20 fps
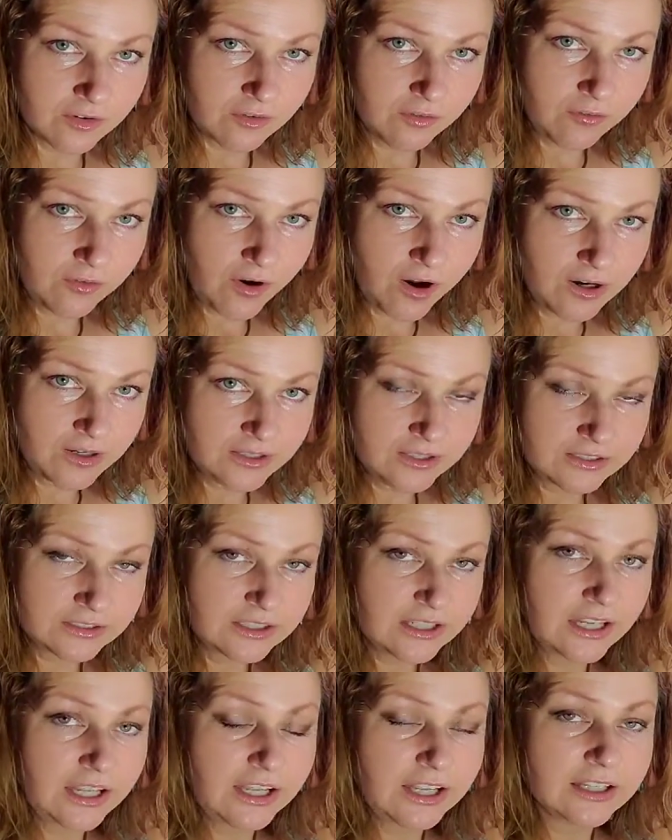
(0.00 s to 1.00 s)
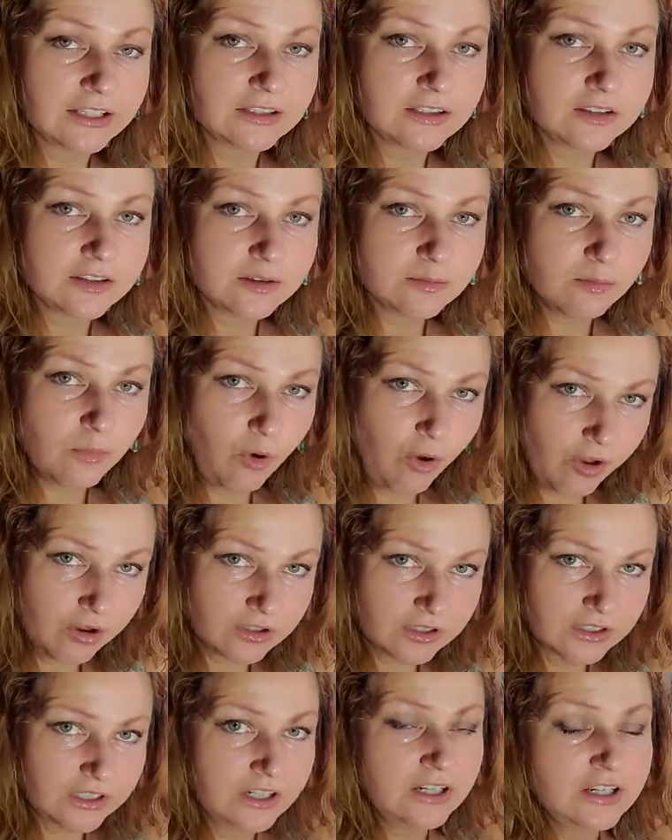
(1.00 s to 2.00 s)
farther and
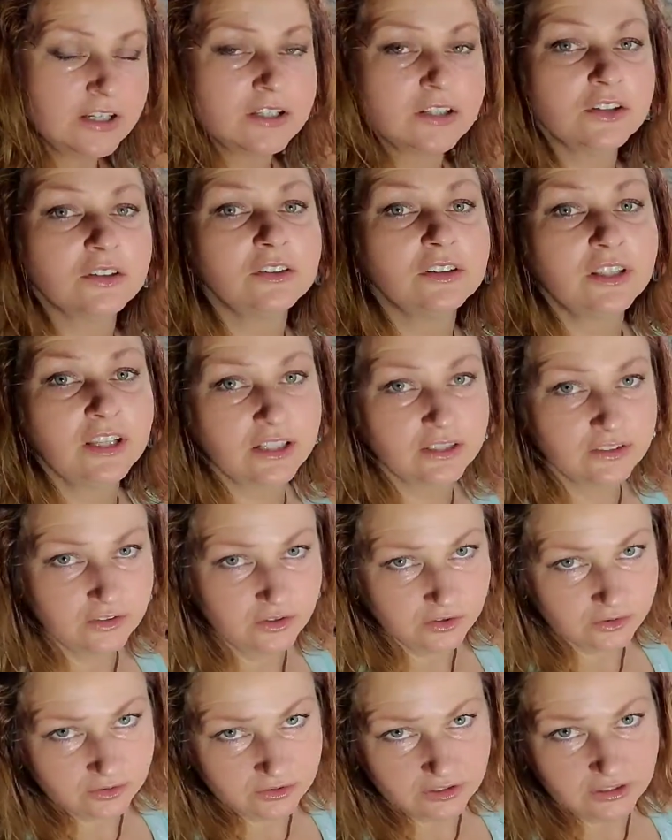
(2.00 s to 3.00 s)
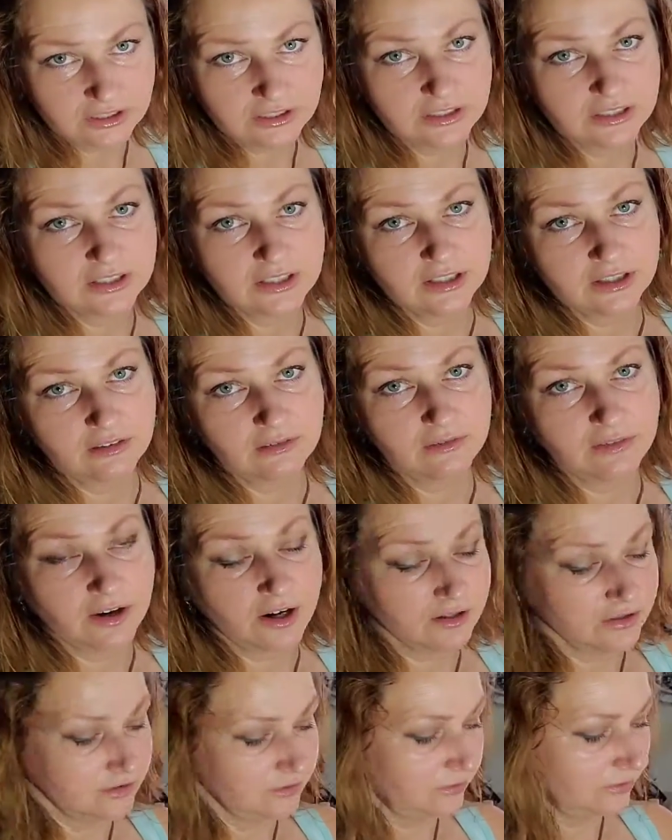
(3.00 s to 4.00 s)
smaller, so then you need it in the
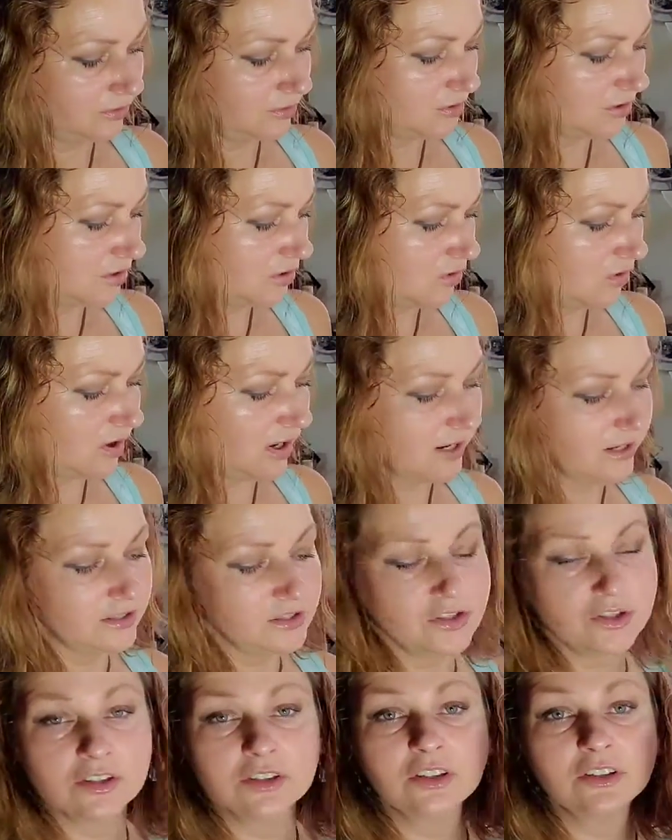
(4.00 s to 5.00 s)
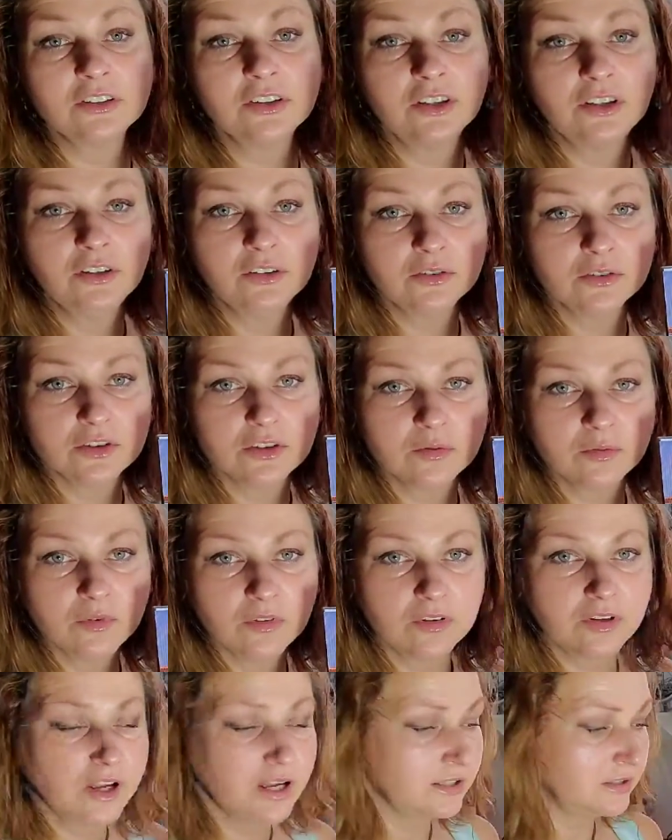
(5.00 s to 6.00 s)
front of you. So I'm just gonna use
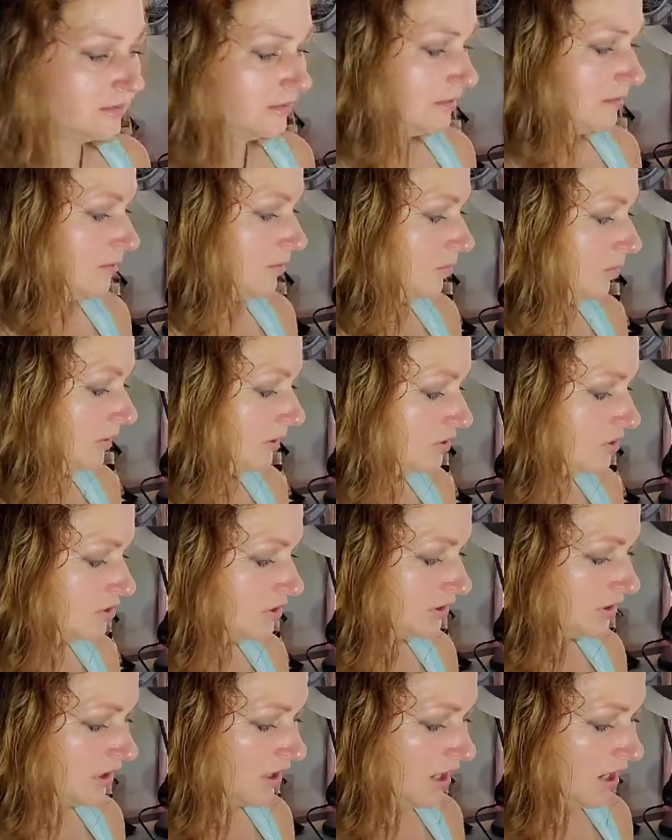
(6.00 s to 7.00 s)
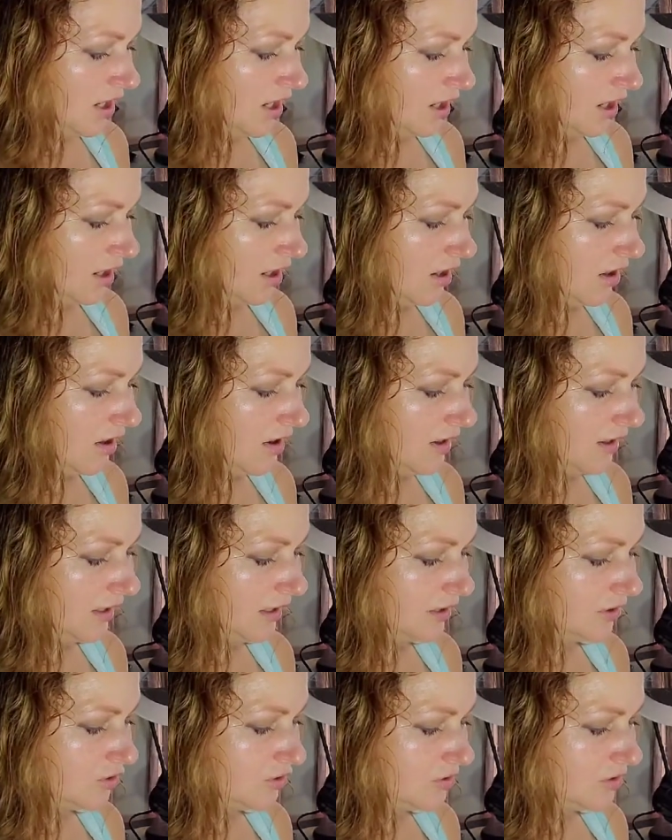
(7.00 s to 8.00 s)
that picture
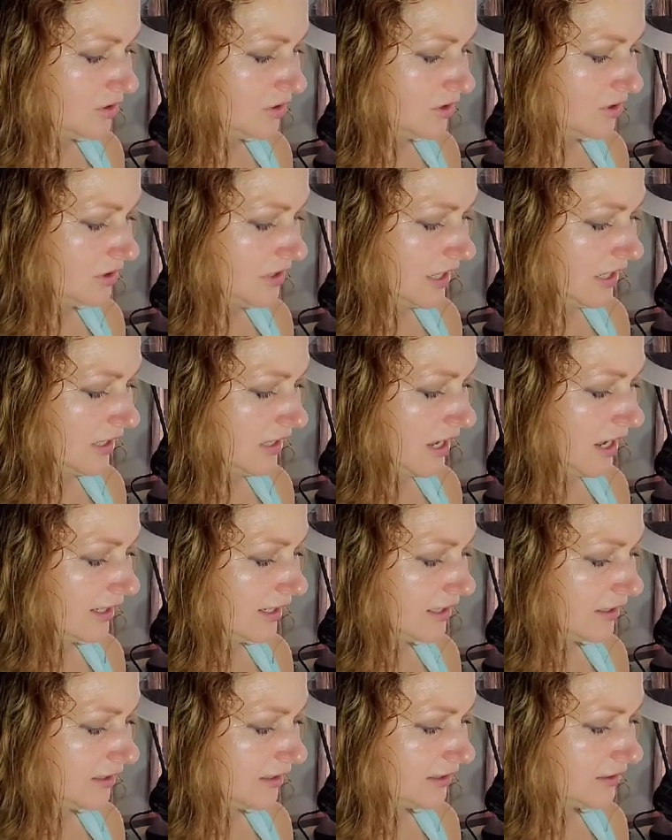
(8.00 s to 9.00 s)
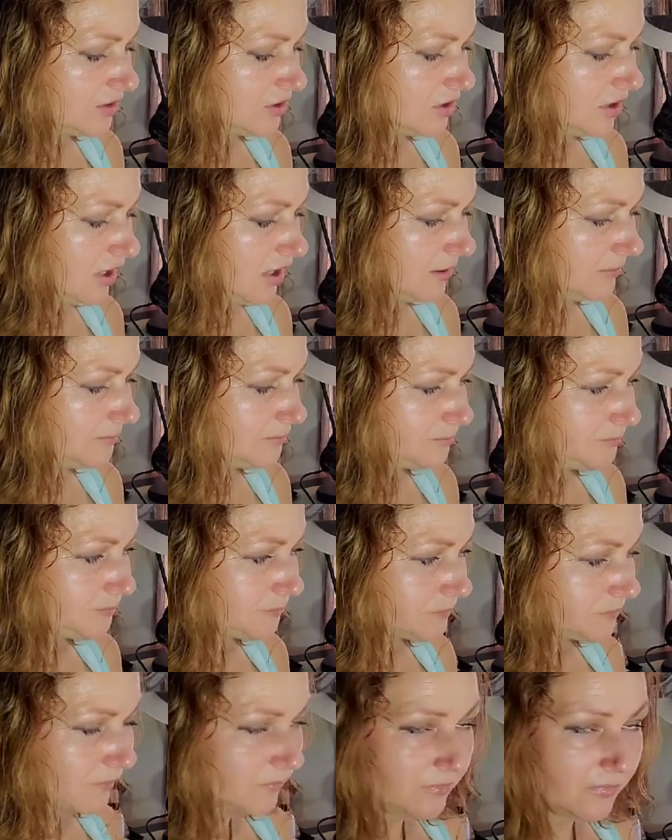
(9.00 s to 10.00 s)
in order that I can actually
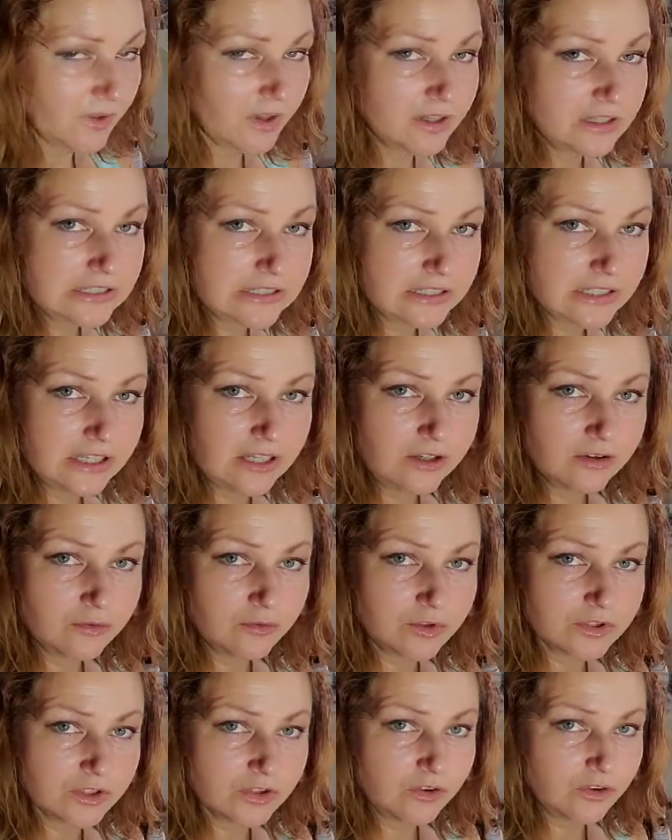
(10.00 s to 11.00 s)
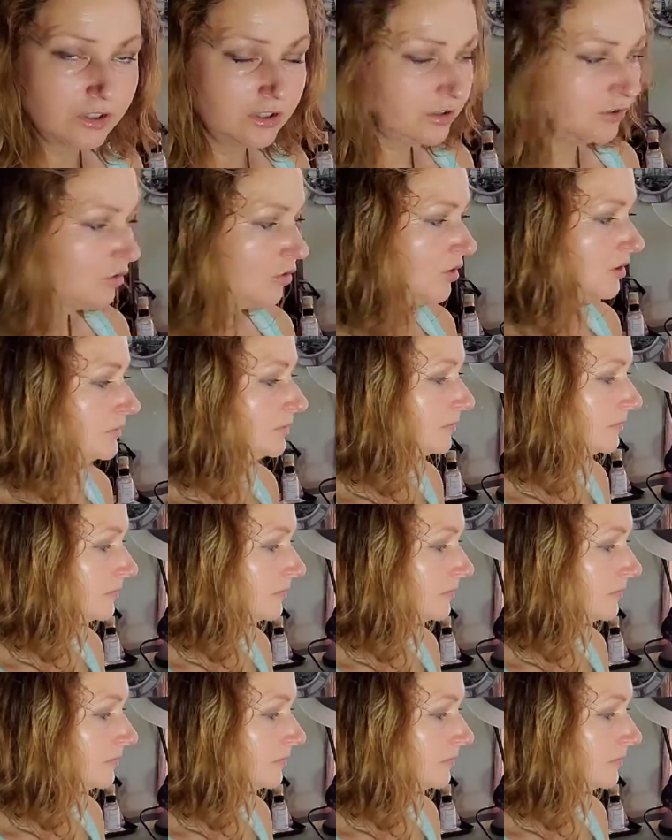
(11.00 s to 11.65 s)
see what's going on,